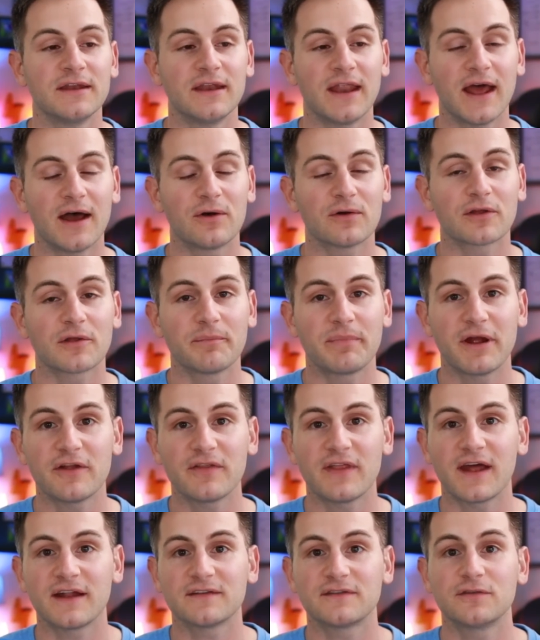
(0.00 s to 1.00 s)
Now,
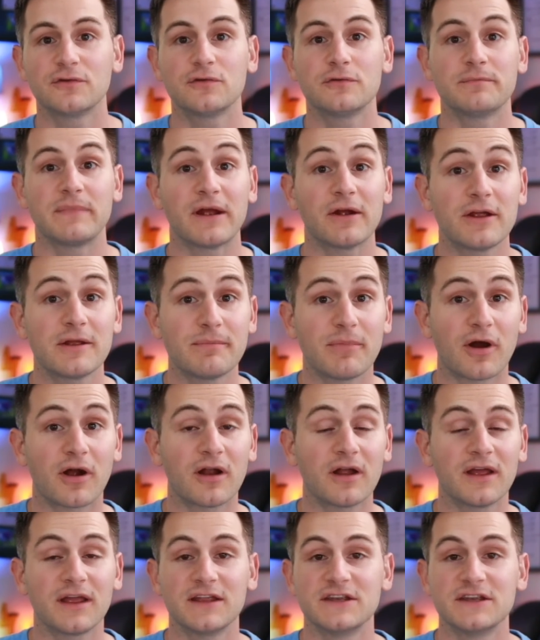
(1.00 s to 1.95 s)
compare that to Mary Barra